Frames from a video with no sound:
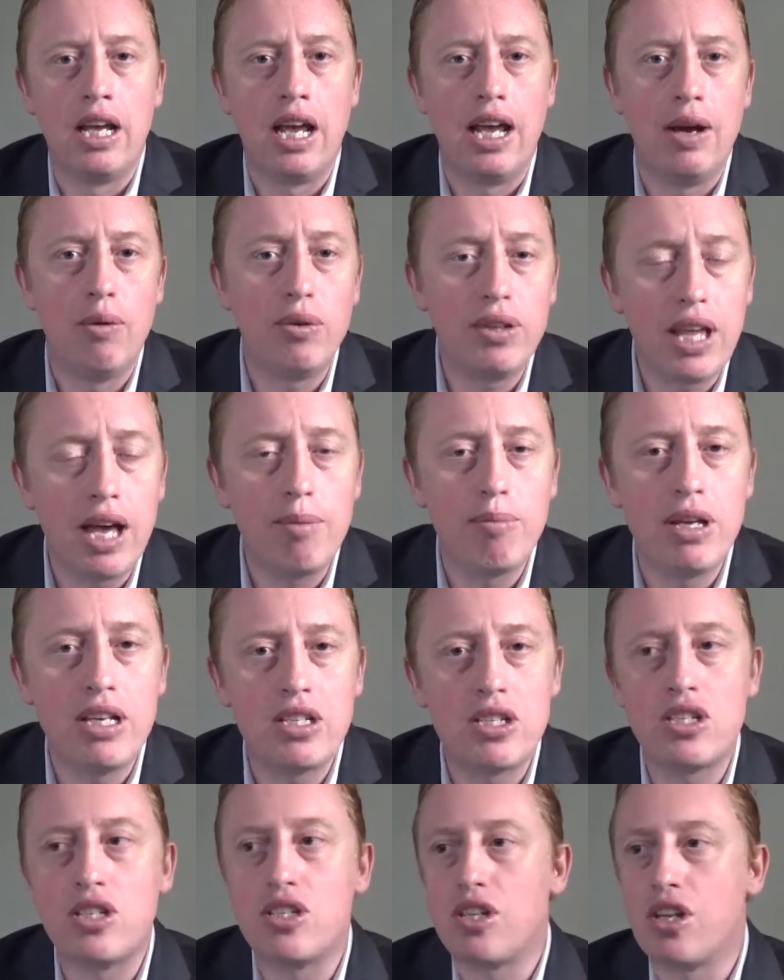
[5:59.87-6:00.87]
And what that
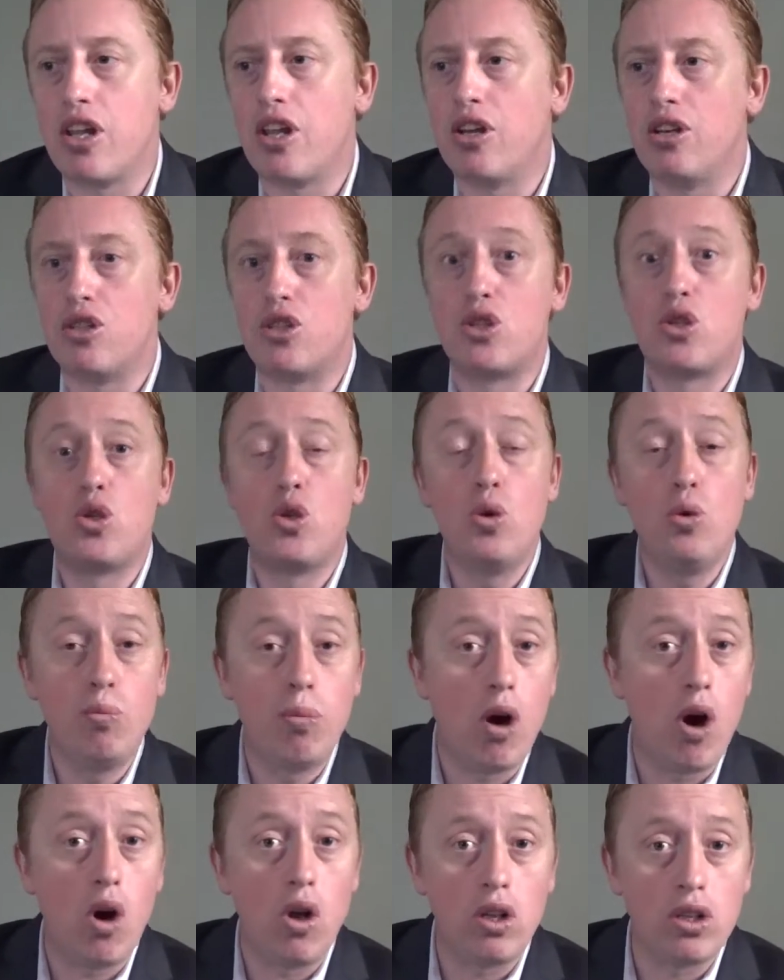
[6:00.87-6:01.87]
means is that there's two
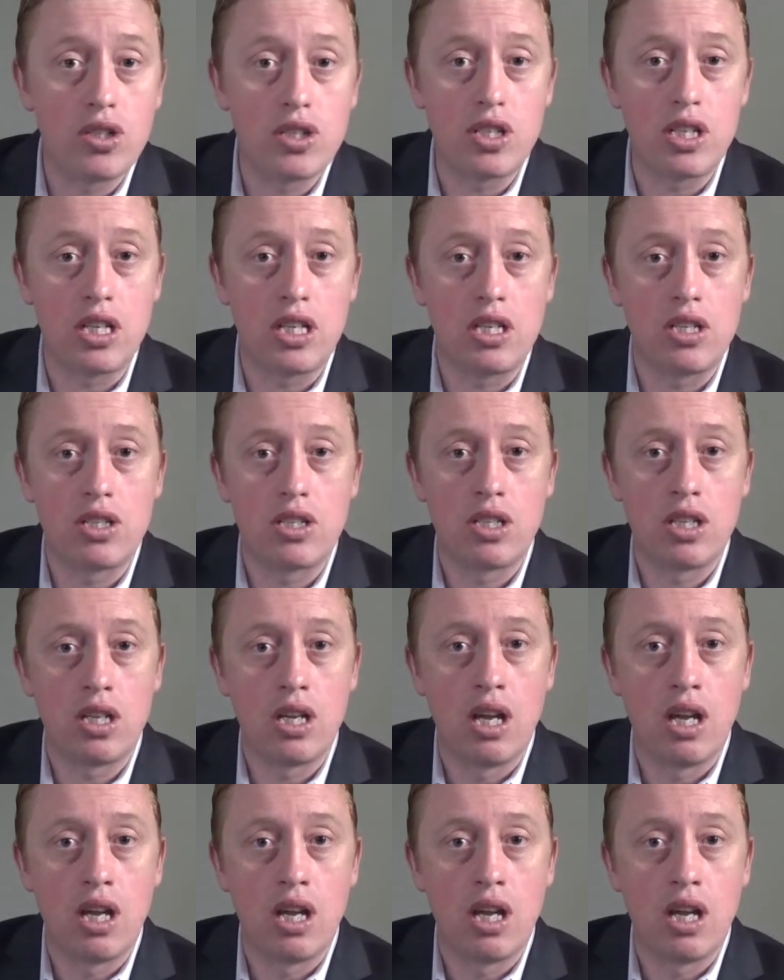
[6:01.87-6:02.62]
policies